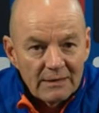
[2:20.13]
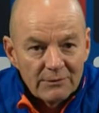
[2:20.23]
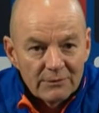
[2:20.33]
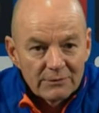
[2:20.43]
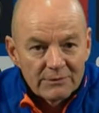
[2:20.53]

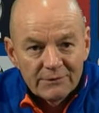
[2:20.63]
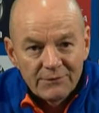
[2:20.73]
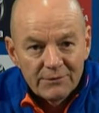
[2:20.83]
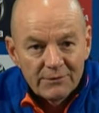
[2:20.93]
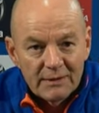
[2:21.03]
We looked at a
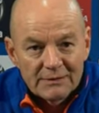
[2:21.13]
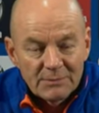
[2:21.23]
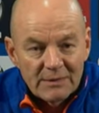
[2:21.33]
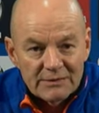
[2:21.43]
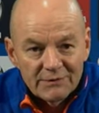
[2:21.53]
few
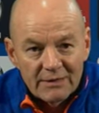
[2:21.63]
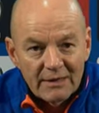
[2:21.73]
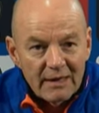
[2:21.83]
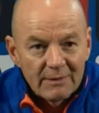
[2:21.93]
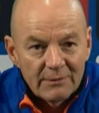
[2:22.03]
aspects of our
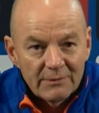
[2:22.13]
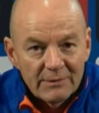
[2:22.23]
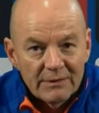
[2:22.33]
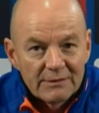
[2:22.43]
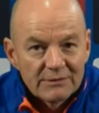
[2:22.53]
game that we
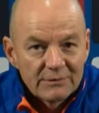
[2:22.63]
needed